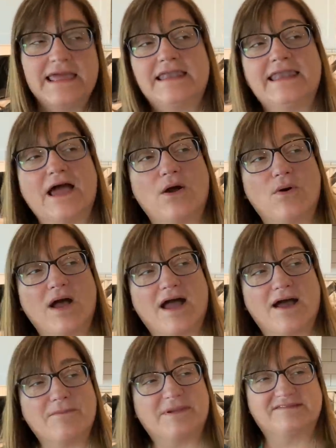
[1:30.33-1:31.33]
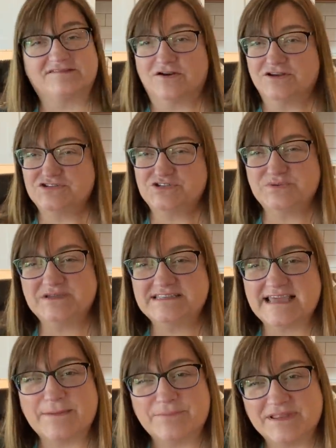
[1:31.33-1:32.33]
Now, um, I started doing
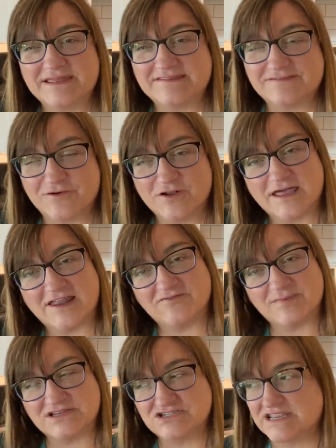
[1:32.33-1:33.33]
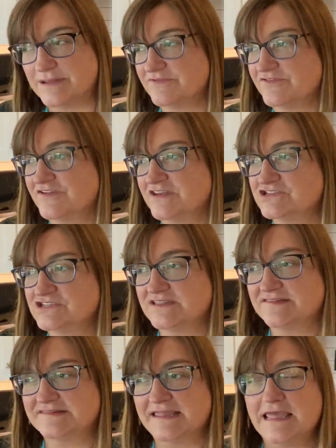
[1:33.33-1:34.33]
templates for a lot of my shaped
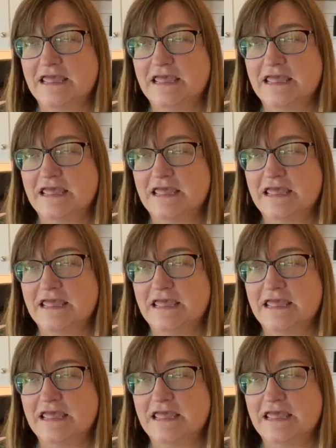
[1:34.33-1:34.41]
finishes.